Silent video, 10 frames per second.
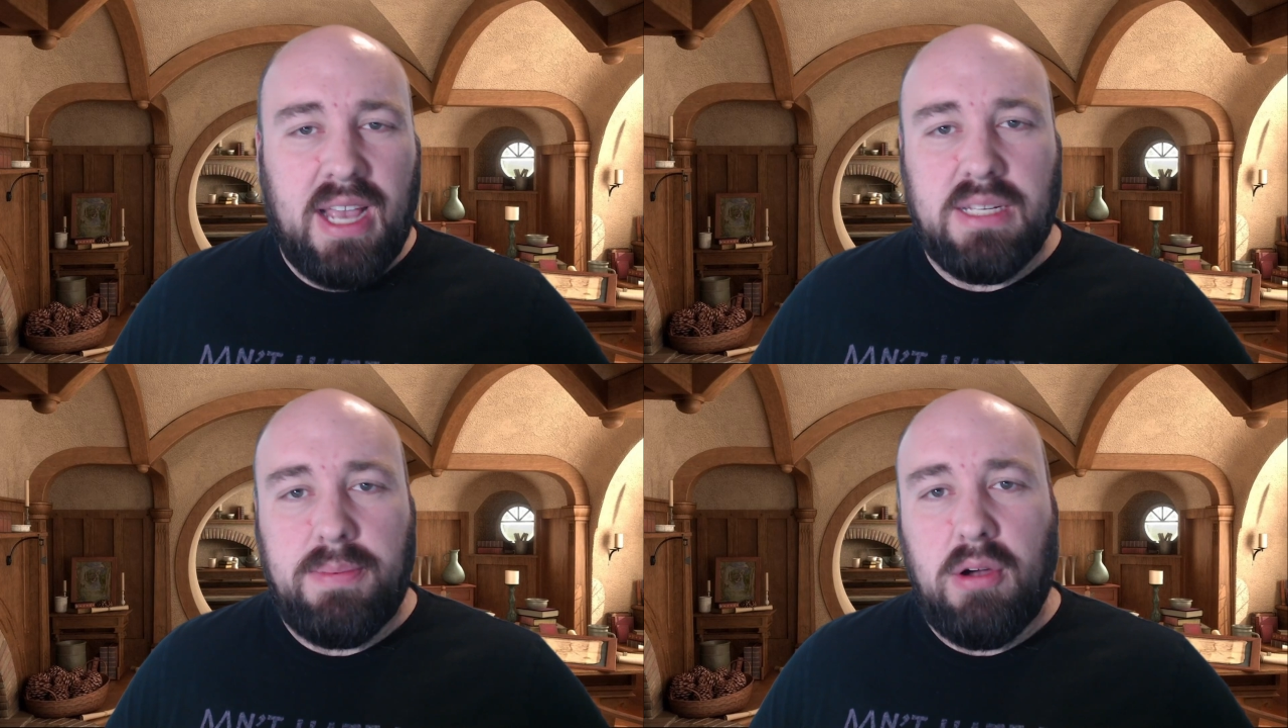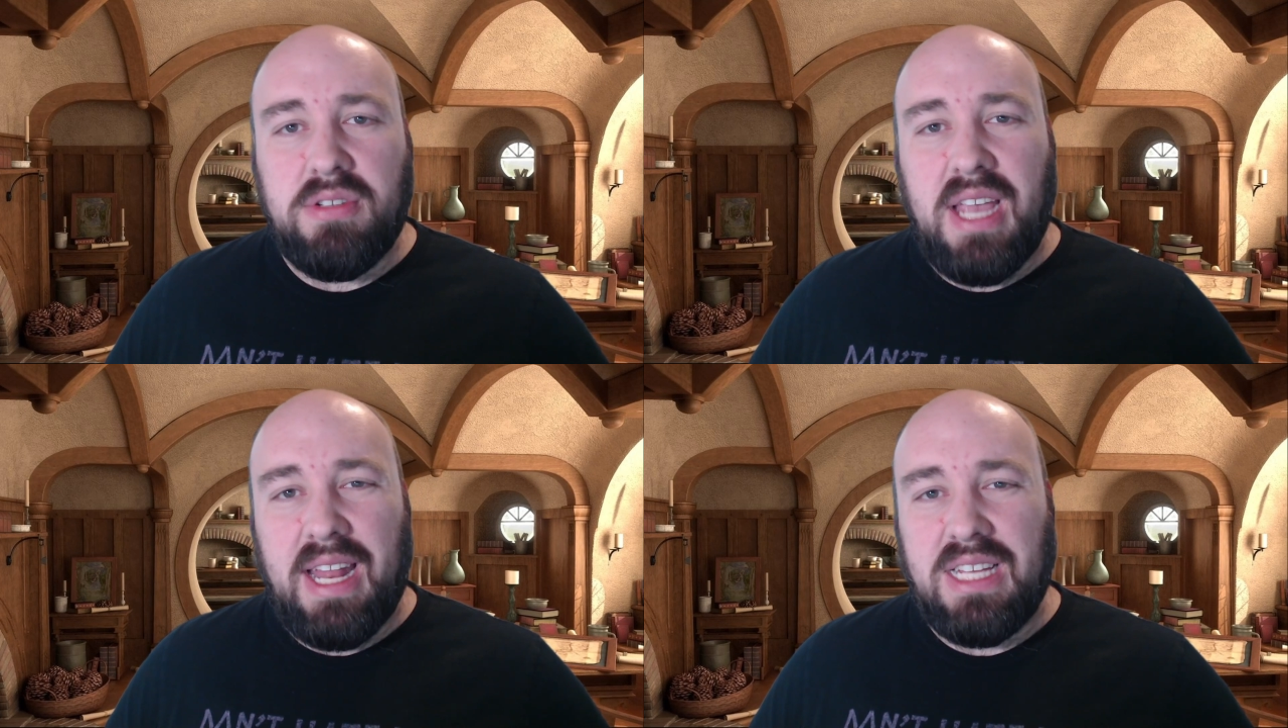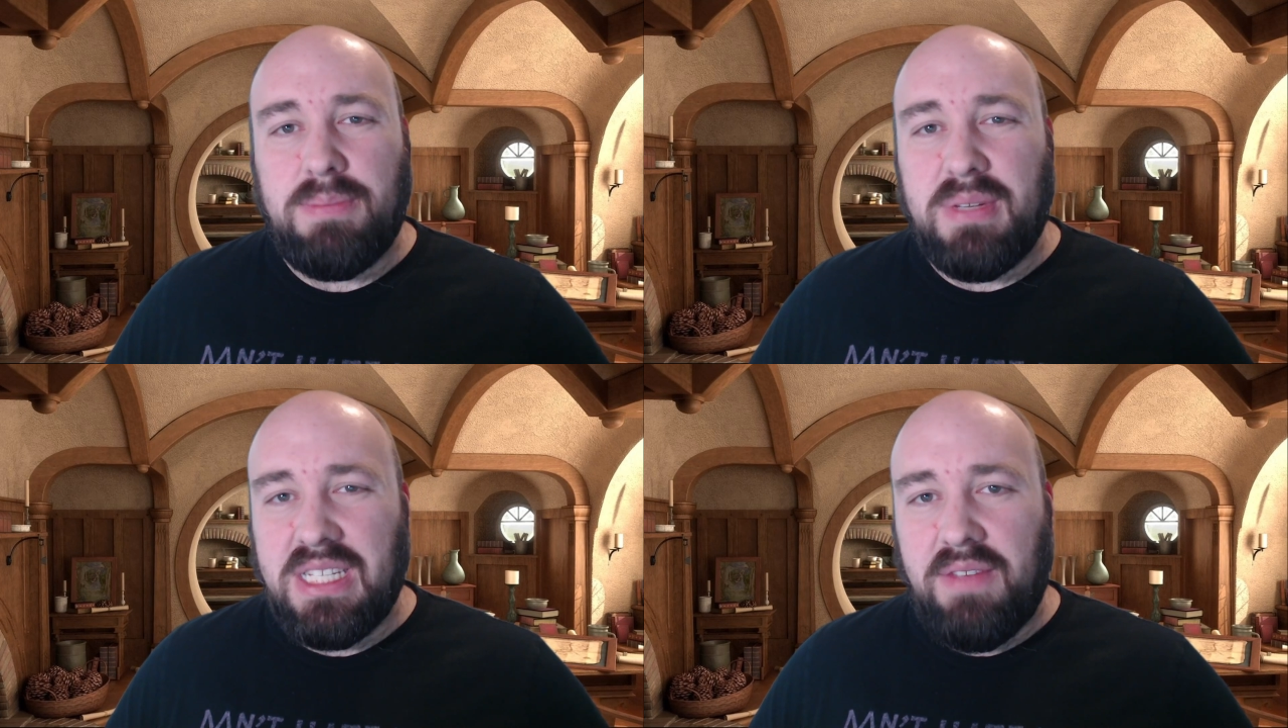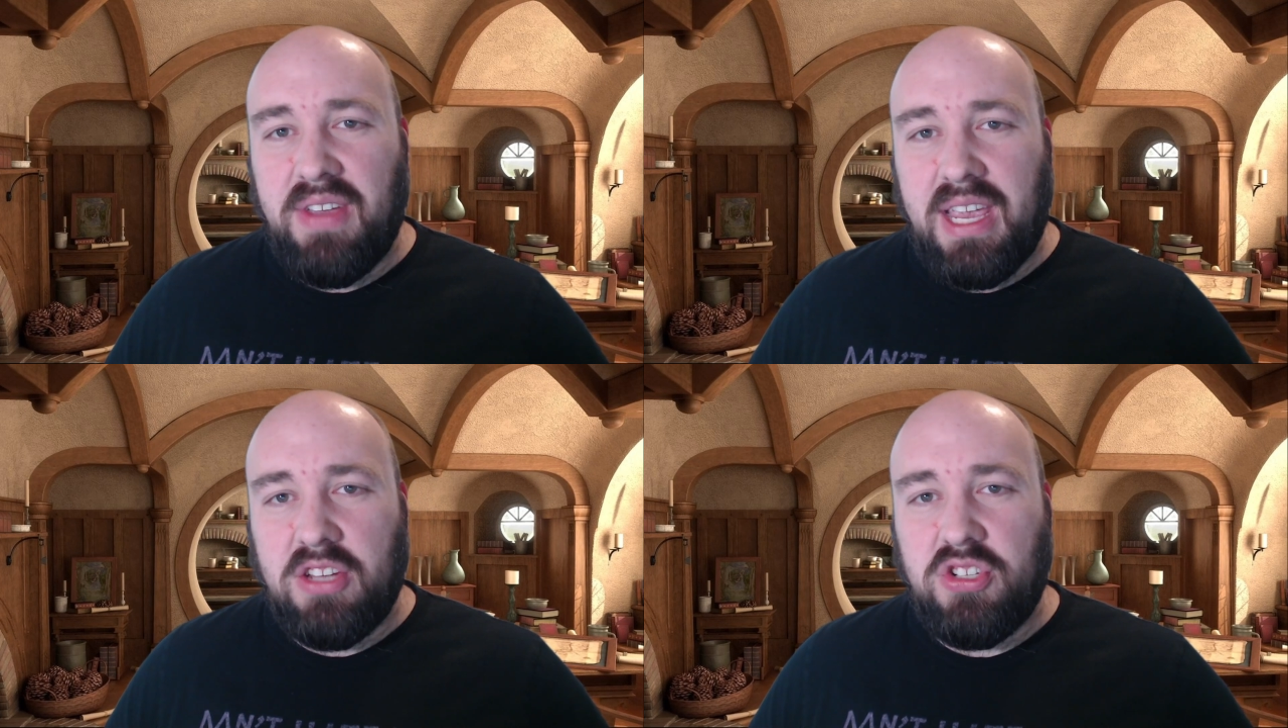as opposed to any
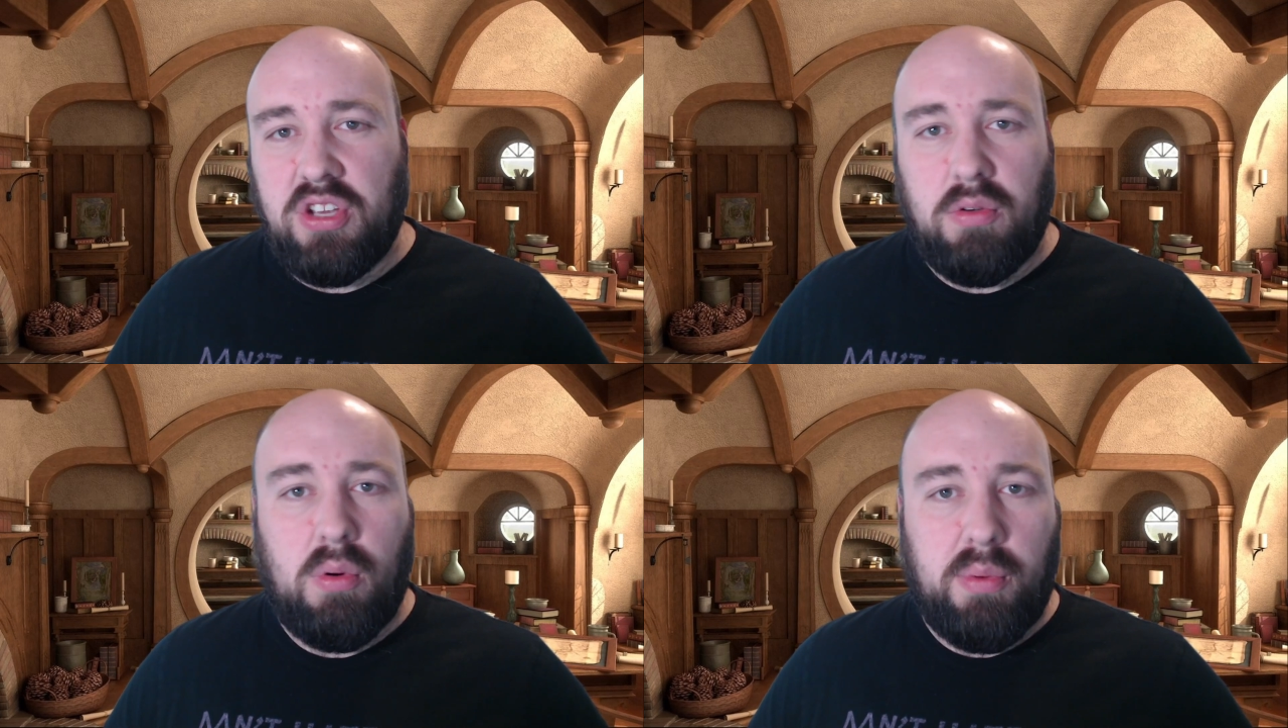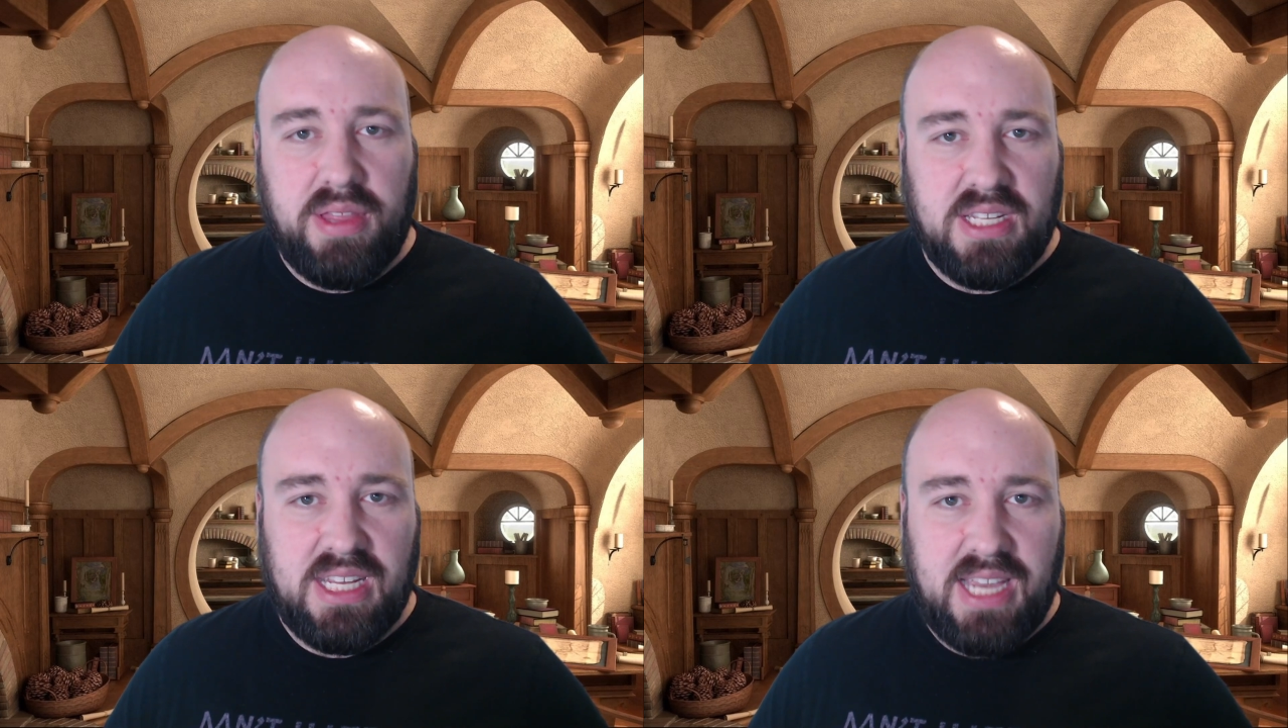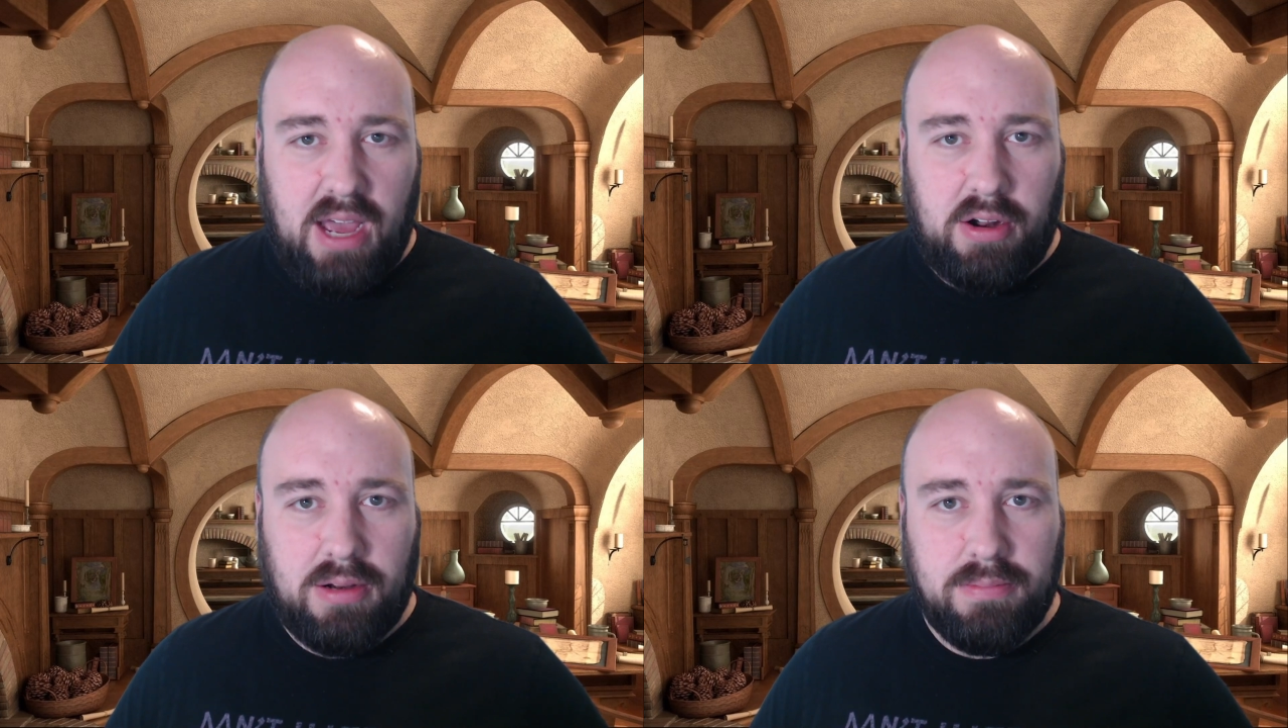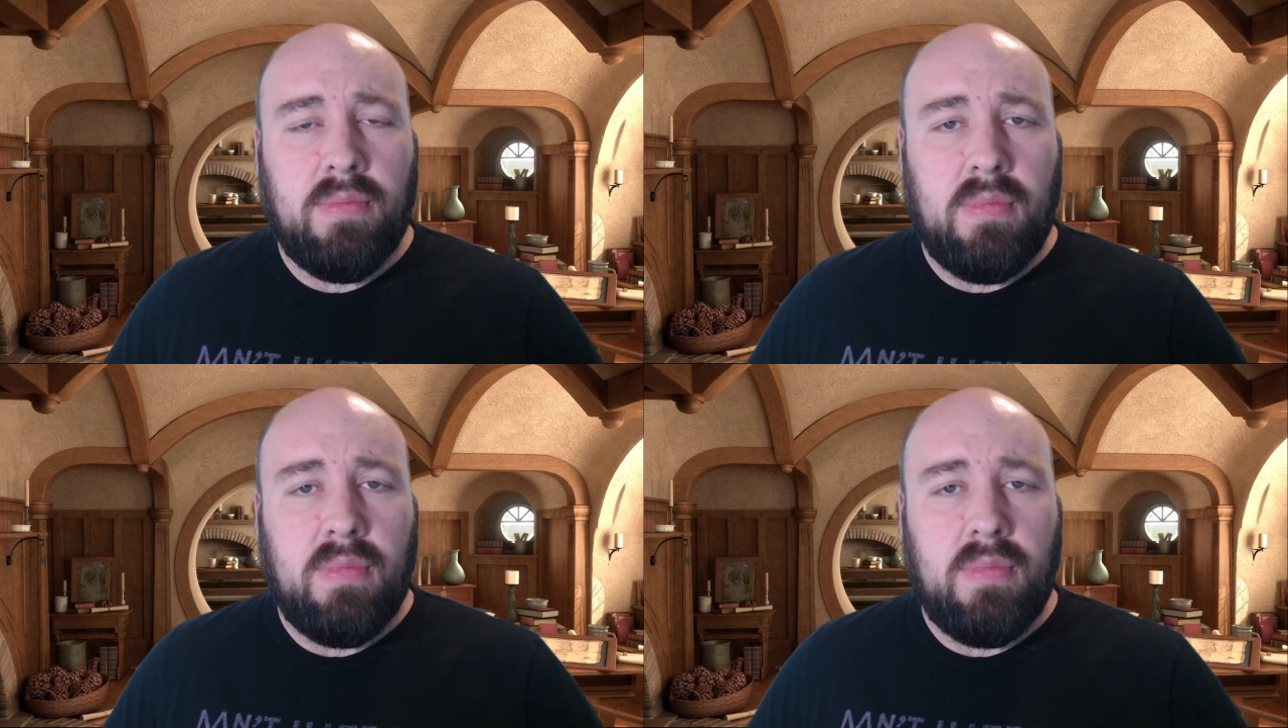specific issue with this encounter.